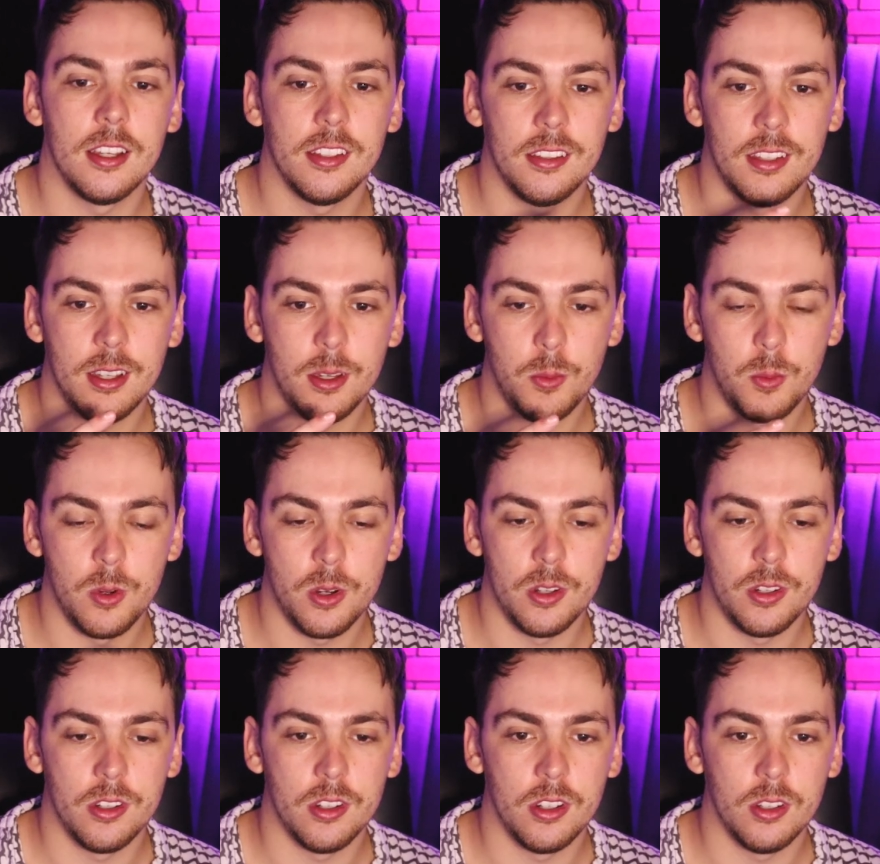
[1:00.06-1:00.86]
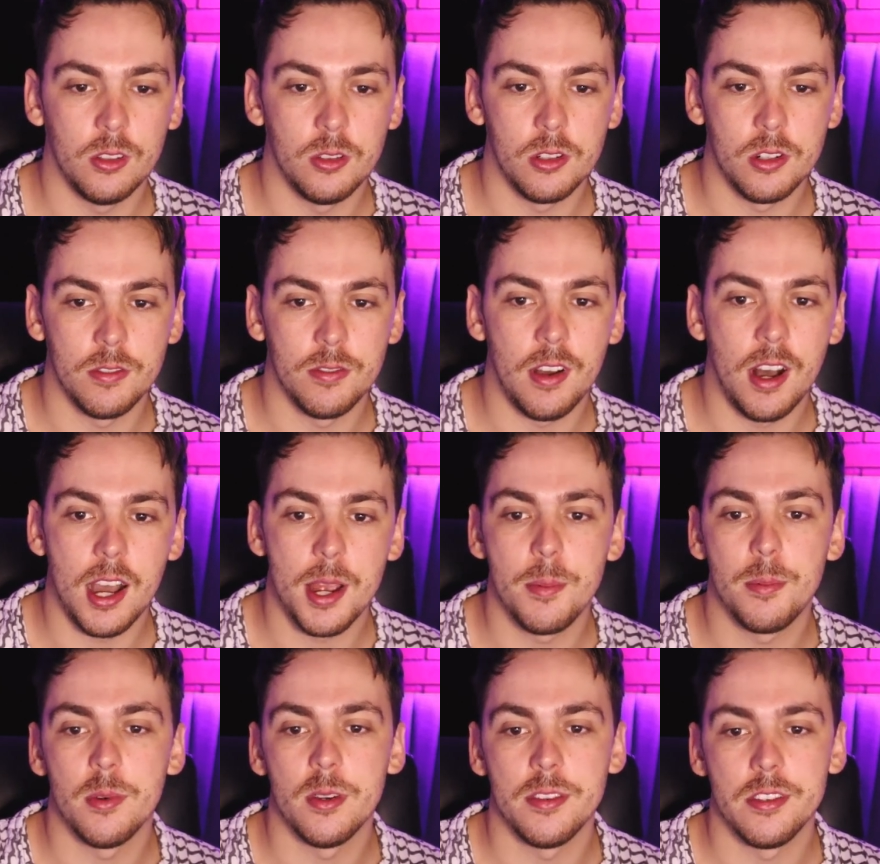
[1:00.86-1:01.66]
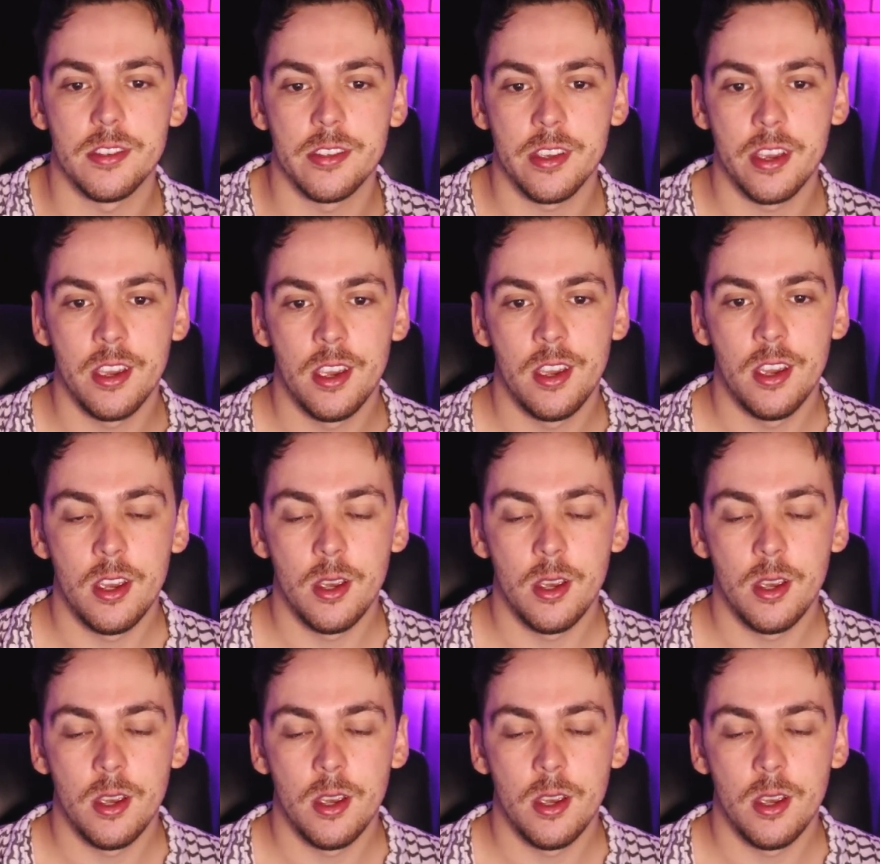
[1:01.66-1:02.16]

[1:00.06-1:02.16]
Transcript: that there weren't a lot of hybrids